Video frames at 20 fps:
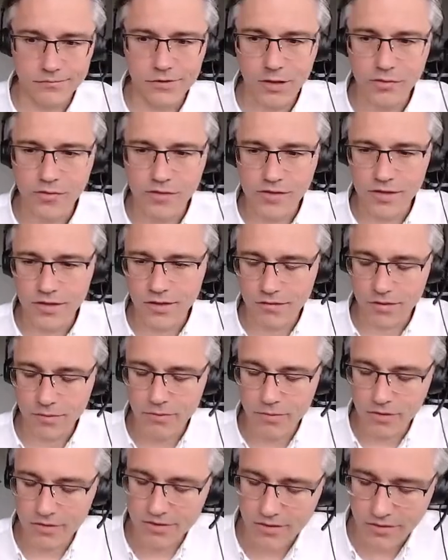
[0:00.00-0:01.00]
Obviously, there are
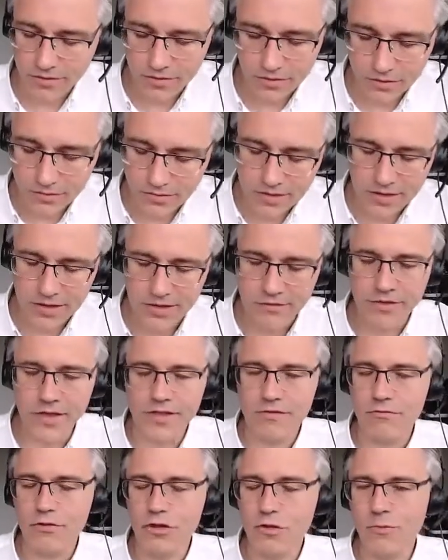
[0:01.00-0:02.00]
political
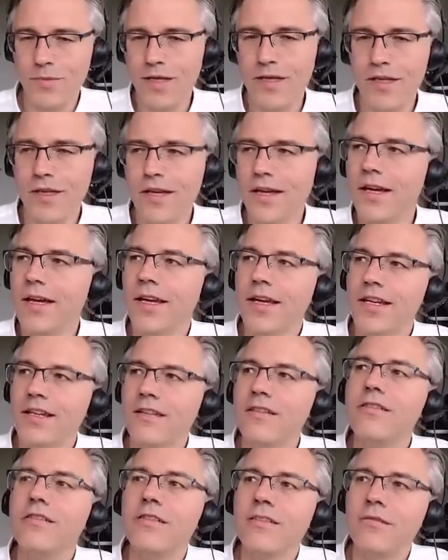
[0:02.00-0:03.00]
events which may
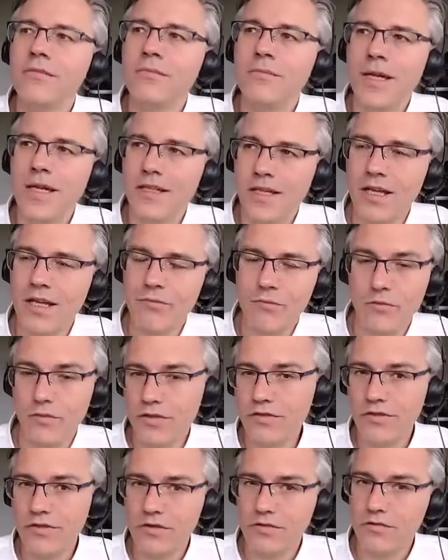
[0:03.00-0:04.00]
make that more
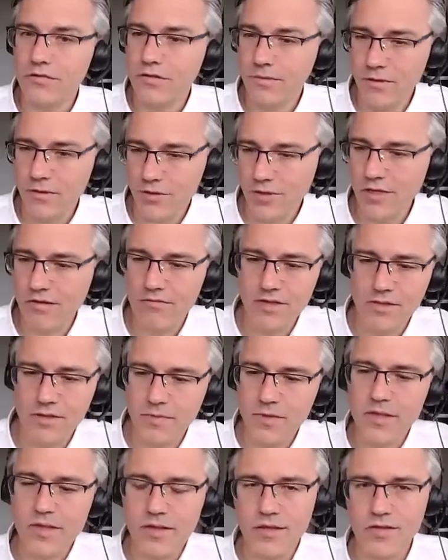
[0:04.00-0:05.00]
difficult, but generally
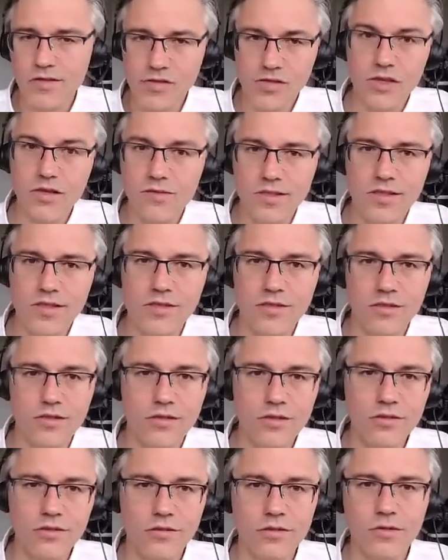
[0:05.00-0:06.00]
speaking, services are
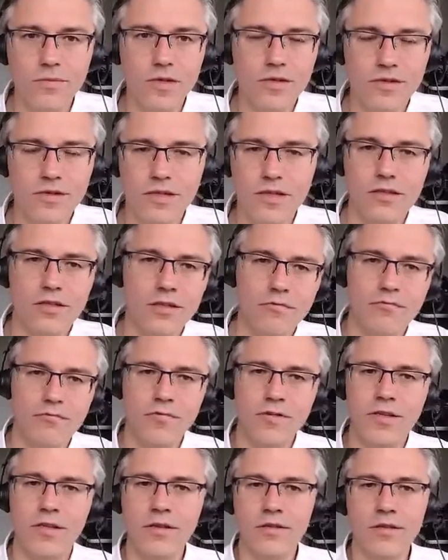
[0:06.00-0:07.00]
good because they don't
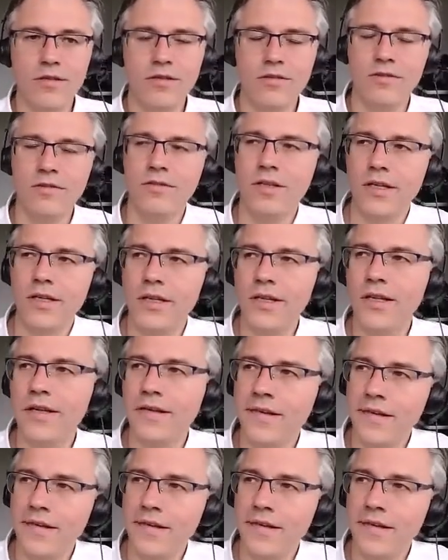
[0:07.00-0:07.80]
rely on a